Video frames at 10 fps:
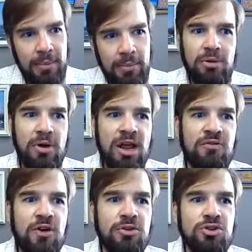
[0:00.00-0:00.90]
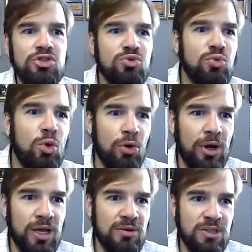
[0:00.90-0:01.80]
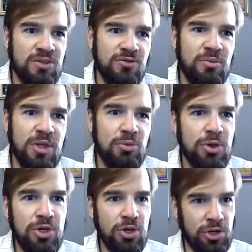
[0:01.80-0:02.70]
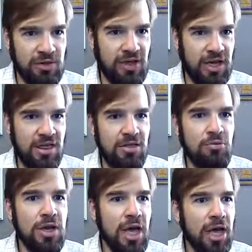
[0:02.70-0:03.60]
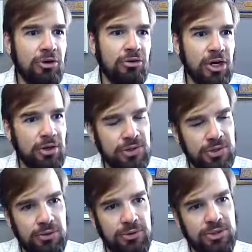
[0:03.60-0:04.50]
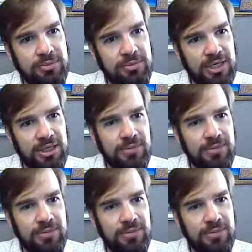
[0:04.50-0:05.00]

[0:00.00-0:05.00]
My grandfather swore it was from the original, like 300 years ago or something."